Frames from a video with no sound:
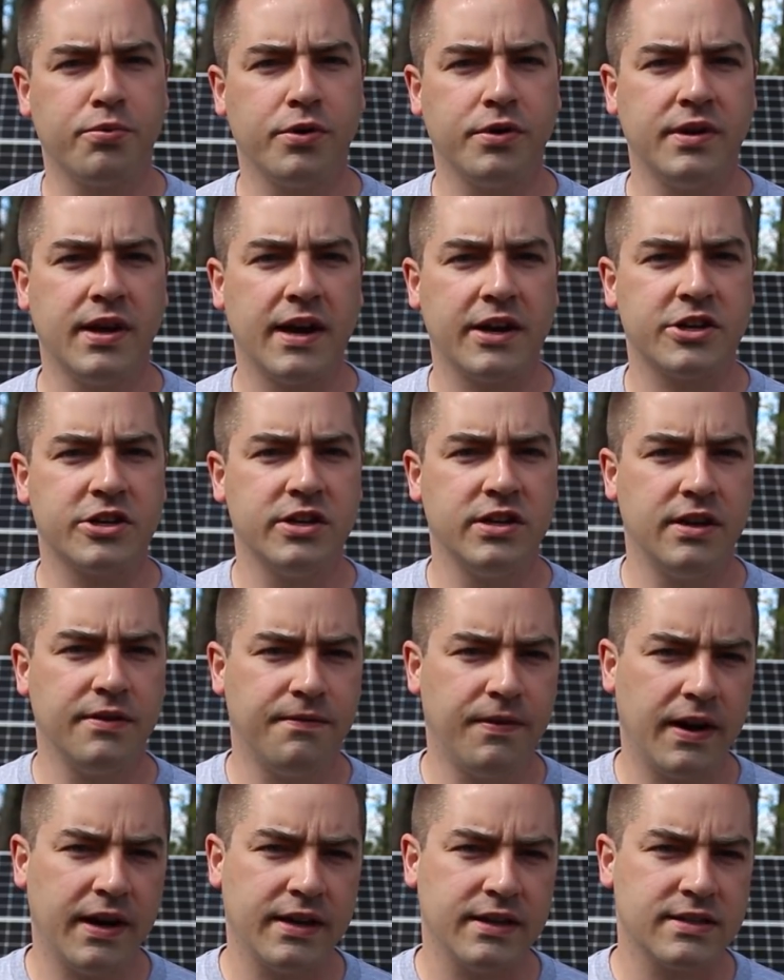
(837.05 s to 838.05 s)
protection
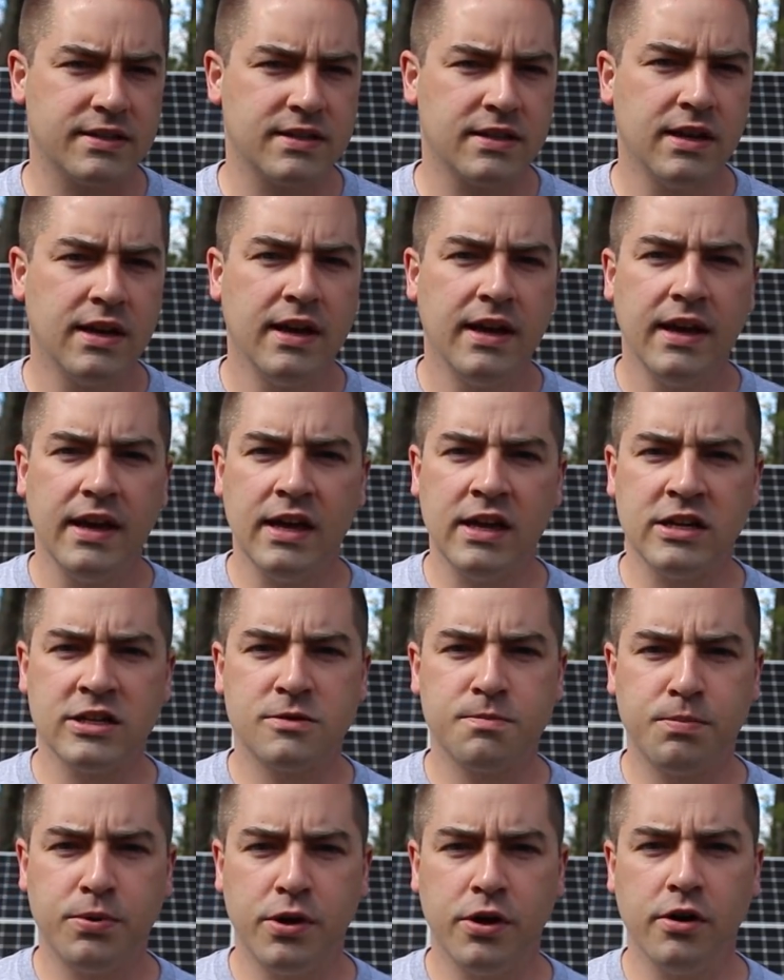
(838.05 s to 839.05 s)
device. It
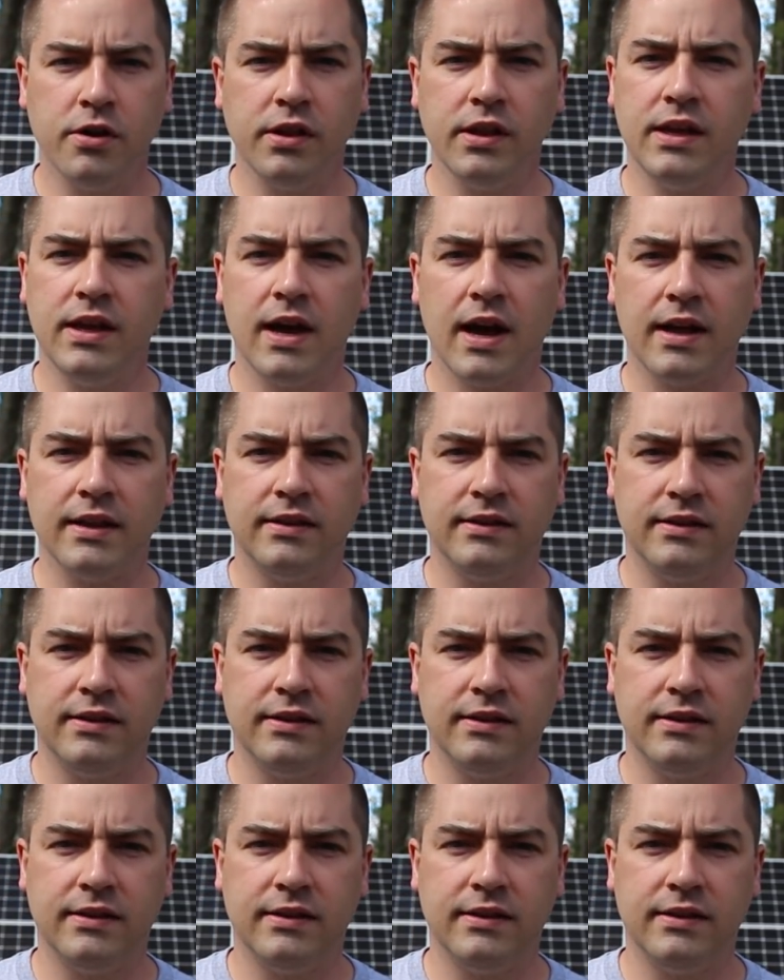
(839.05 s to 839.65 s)
is purely a